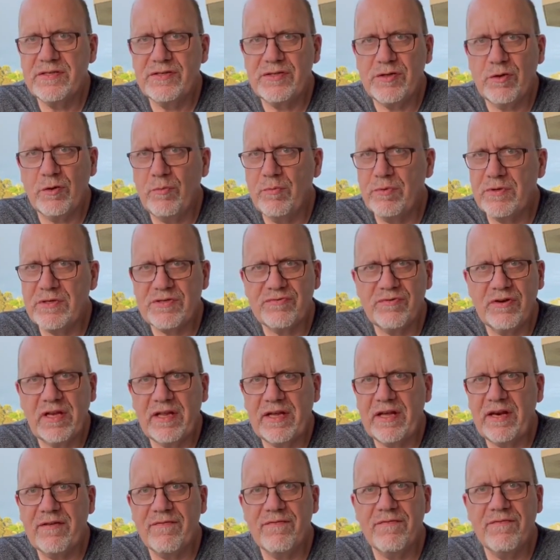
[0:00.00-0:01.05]
Job was
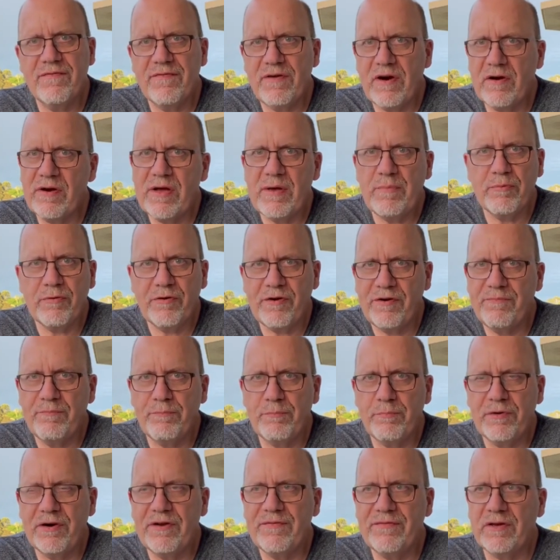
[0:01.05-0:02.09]
really in a very pri
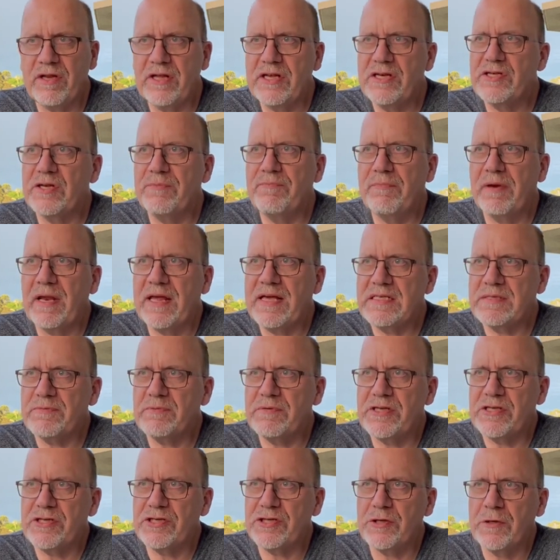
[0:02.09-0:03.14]
privileged and blessed
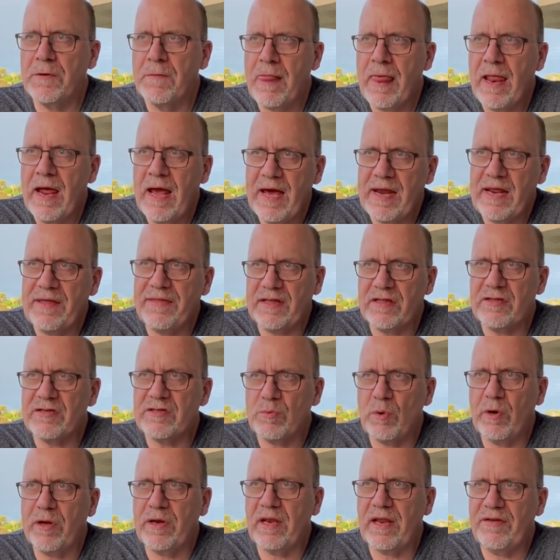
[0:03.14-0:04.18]
position. And I think there's
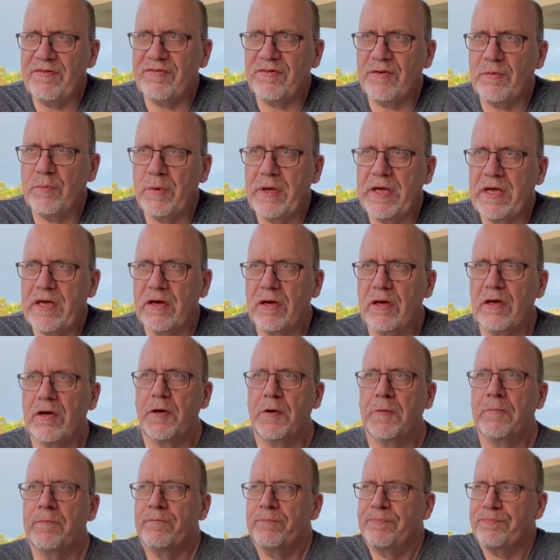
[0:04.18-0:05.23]
one lesson we can
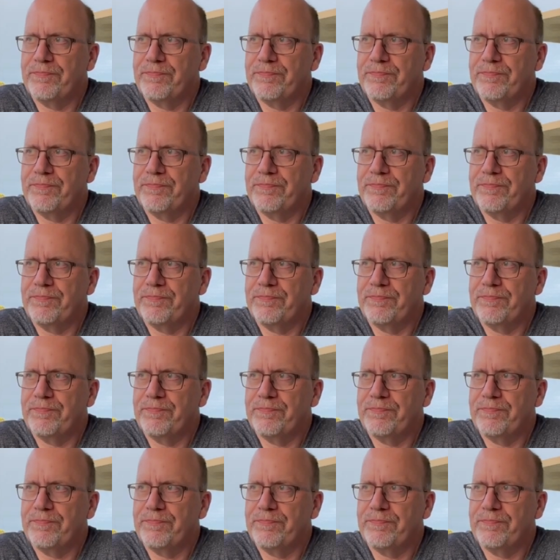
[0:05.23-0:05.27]
learn.